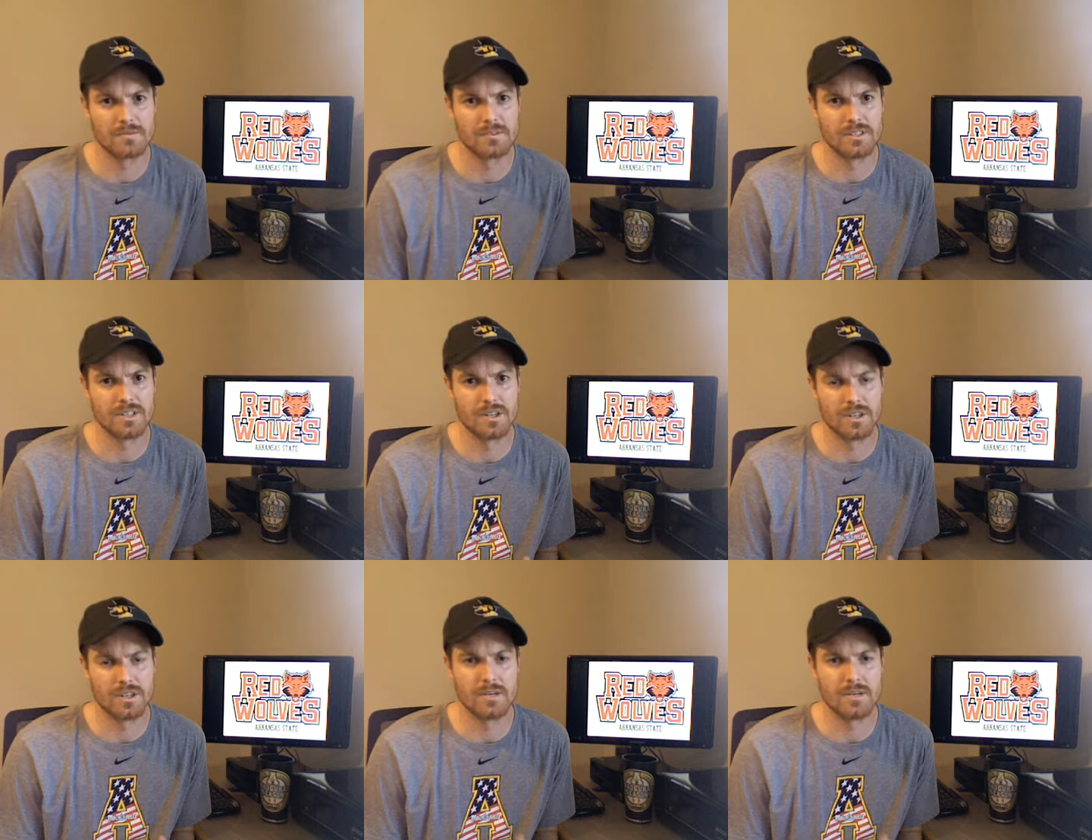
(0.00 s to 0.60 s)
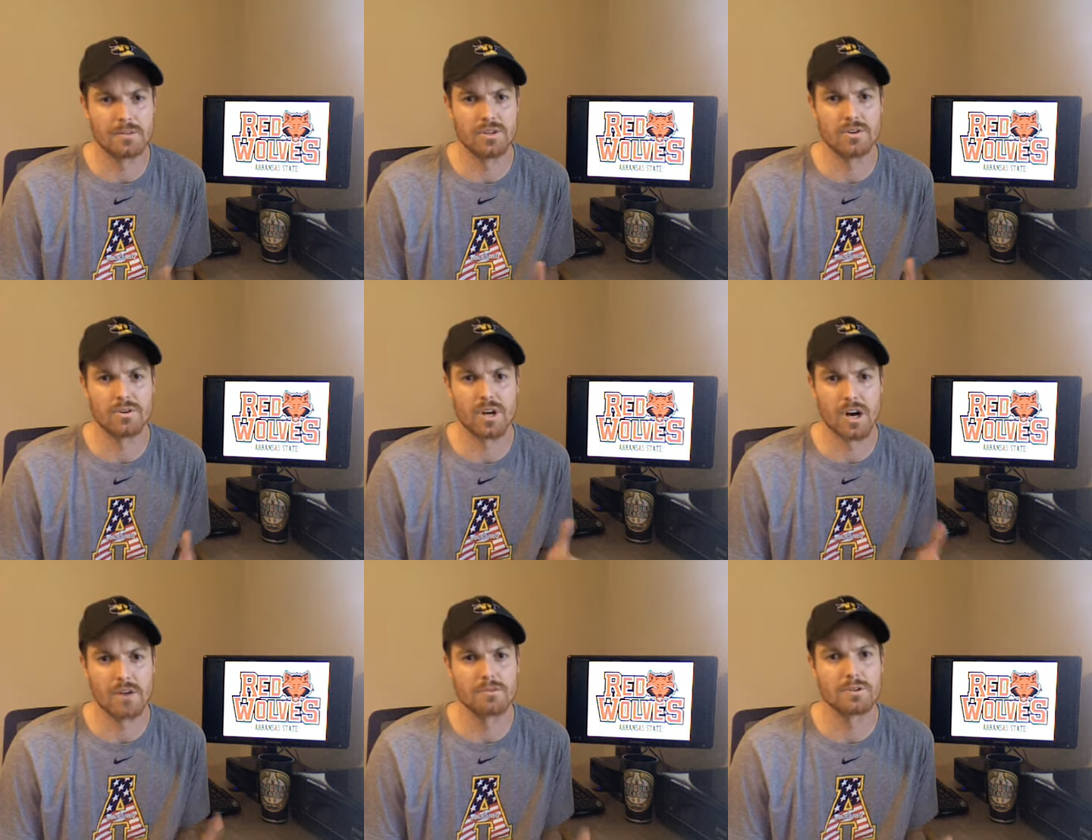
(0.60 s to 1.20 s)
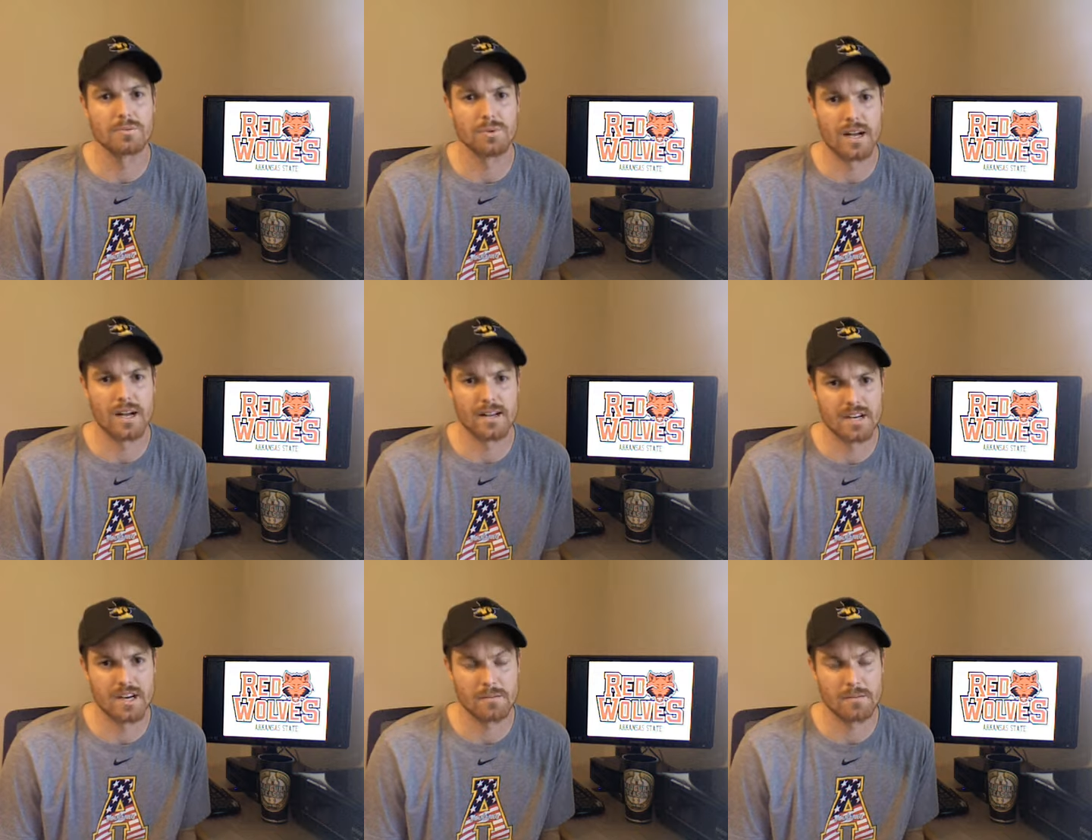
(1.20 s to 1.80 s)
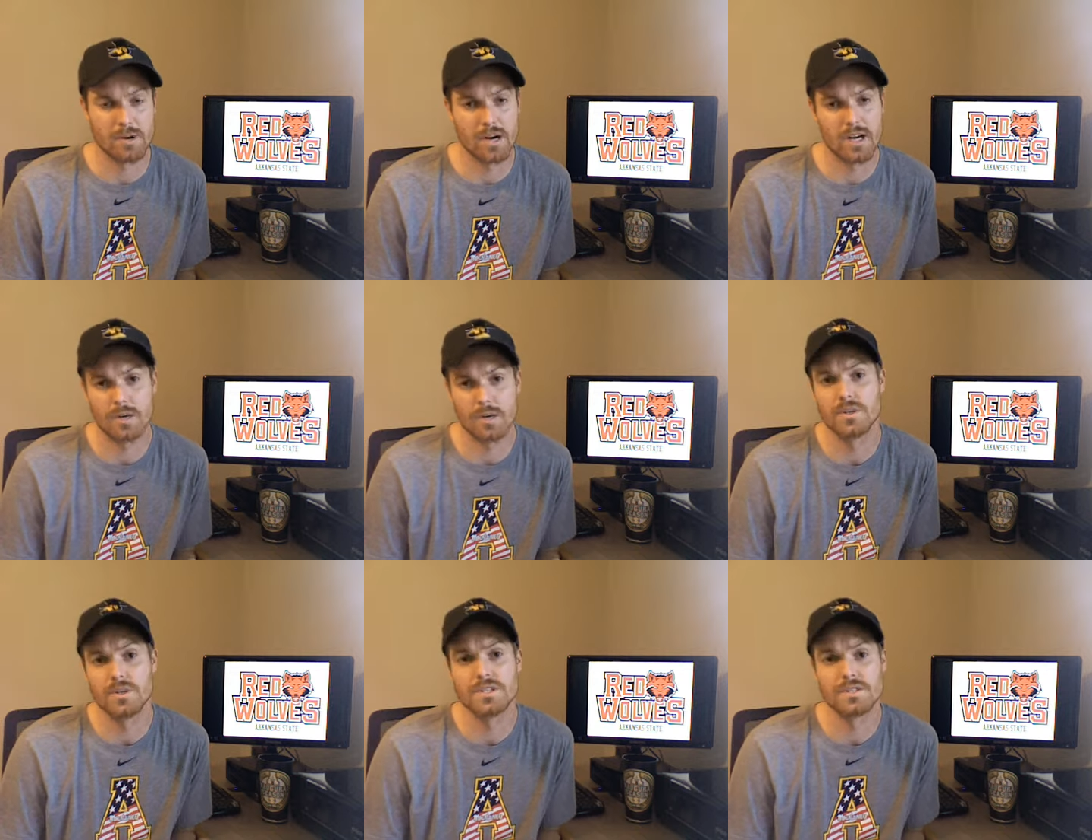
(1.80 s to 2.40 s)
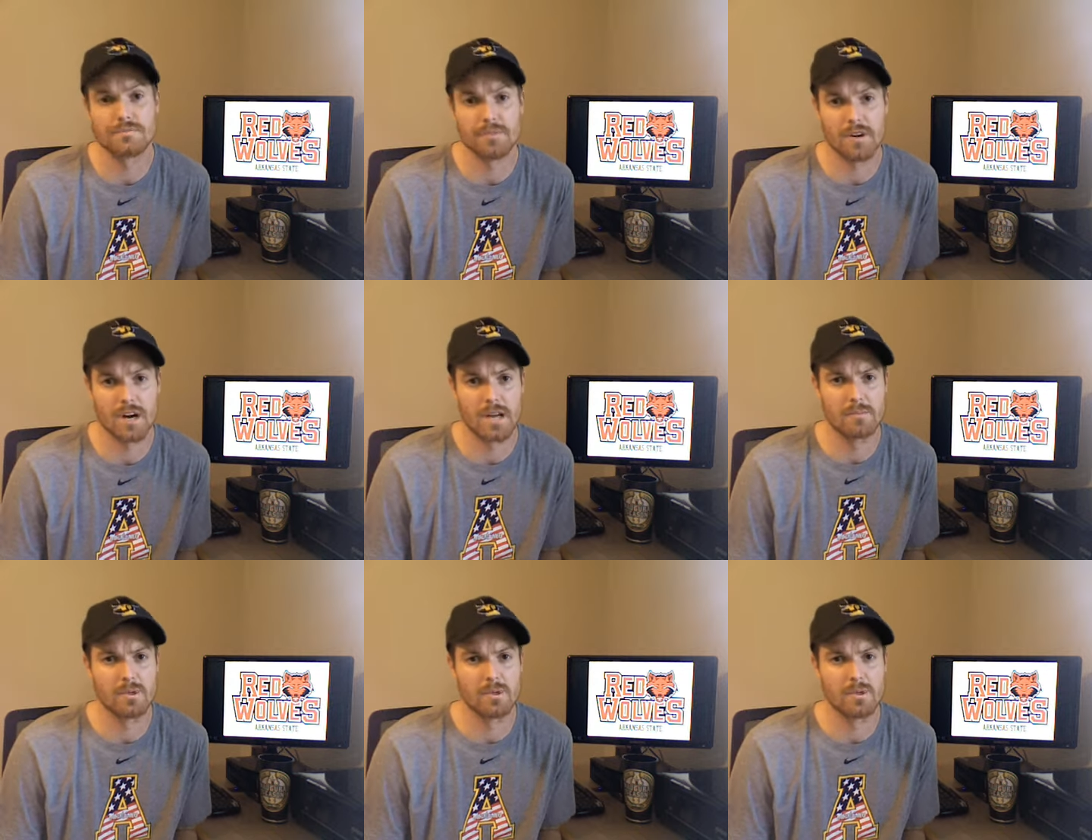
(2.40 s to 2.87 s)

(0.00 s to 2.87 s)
you know, getting him a little comfortable outside of the pocket, which is fine,